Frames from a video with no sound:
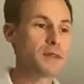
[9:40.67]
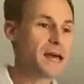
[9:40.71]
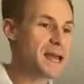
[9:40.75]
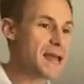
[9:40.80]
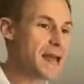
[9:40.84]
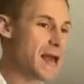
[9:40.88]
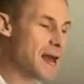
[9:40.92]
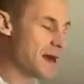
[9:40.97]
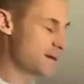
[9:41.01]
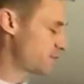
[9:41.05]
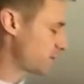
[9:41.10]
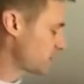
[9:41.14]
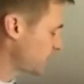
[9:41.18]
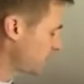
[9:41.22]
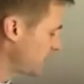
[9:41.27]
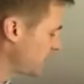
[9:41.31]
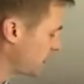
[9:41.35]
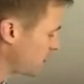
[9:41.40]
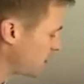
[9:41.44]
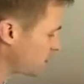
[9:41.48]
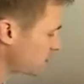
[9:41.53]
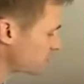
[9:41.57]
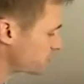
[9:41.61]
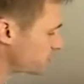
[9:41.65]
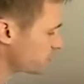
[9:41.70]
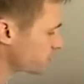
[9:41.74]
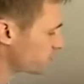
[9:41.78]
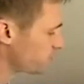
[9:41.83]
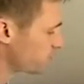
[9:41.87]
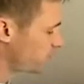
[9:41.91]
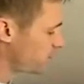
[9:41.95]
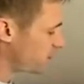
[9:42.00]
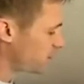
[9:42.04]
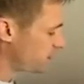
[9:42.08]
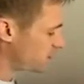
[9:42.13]
they have a character
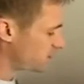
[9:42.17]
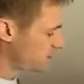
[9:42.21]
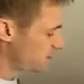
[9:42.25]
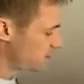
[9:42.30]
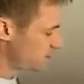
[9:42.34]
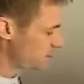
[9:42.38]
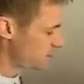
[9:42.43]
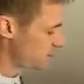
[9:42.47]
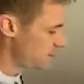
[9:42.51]
fit